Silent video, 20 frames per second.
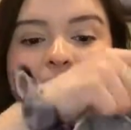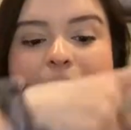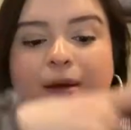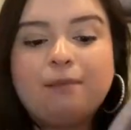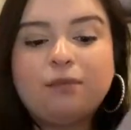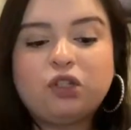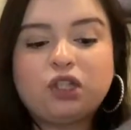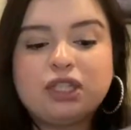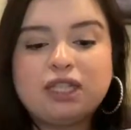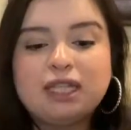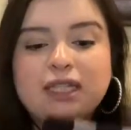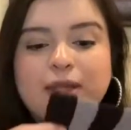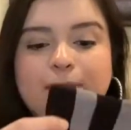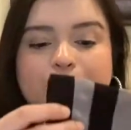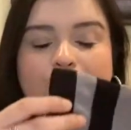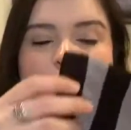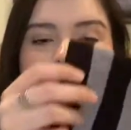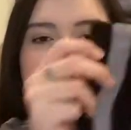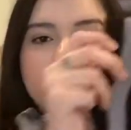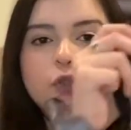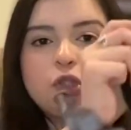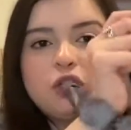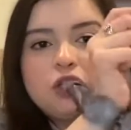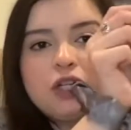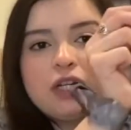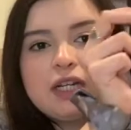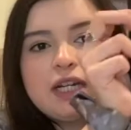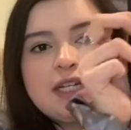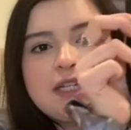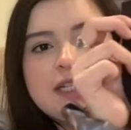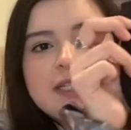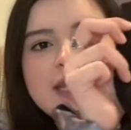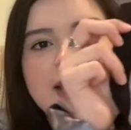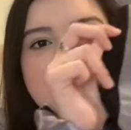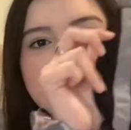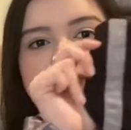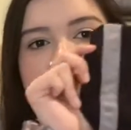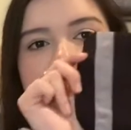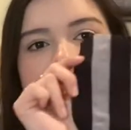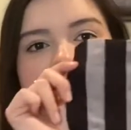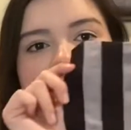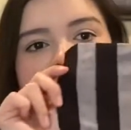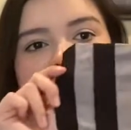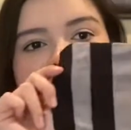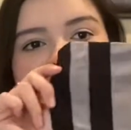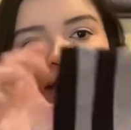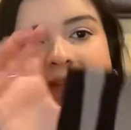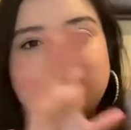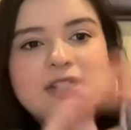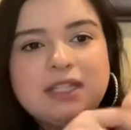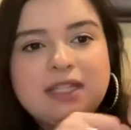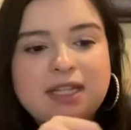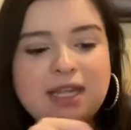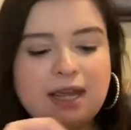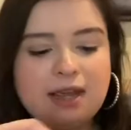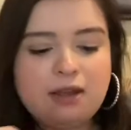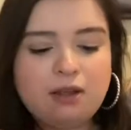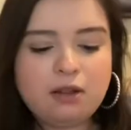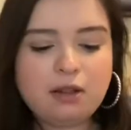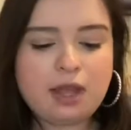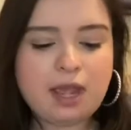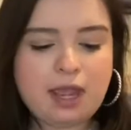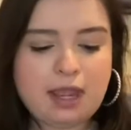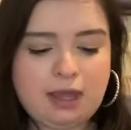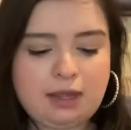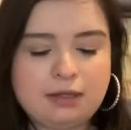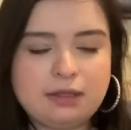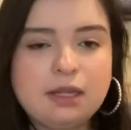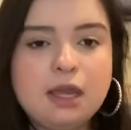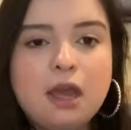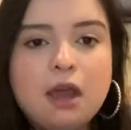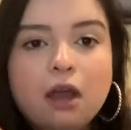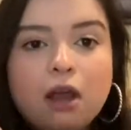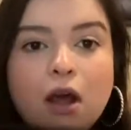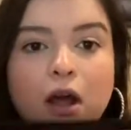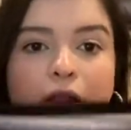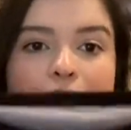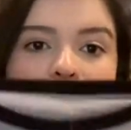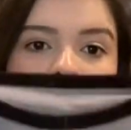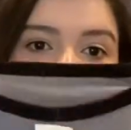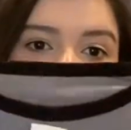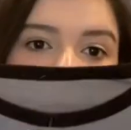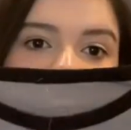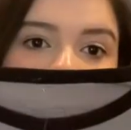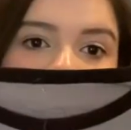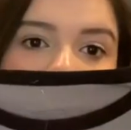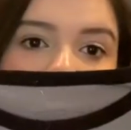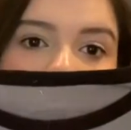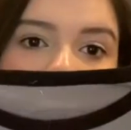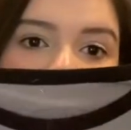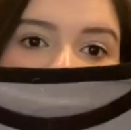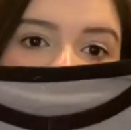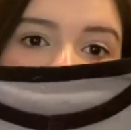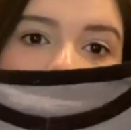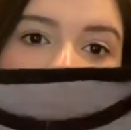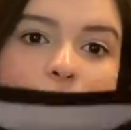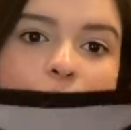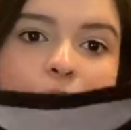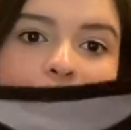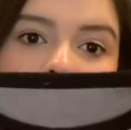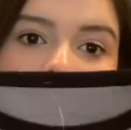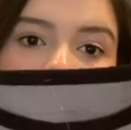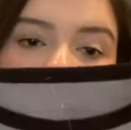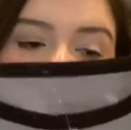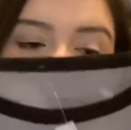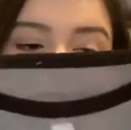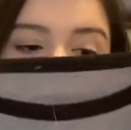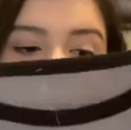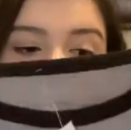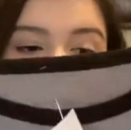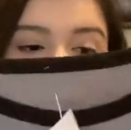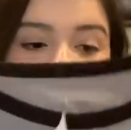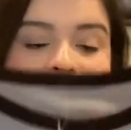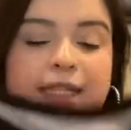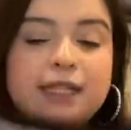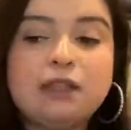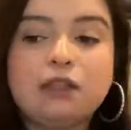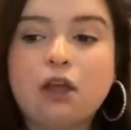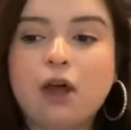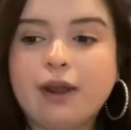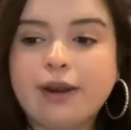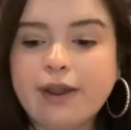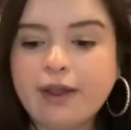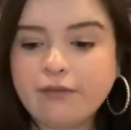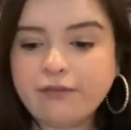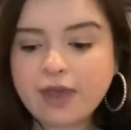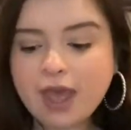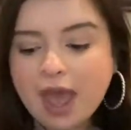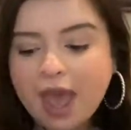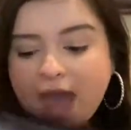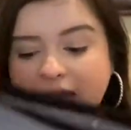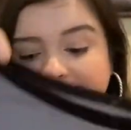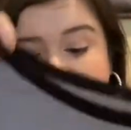Just like the Marvel shirt, it does have this like sleeve detail and collar detail, which I've noticed Her Universe has a lot of, and I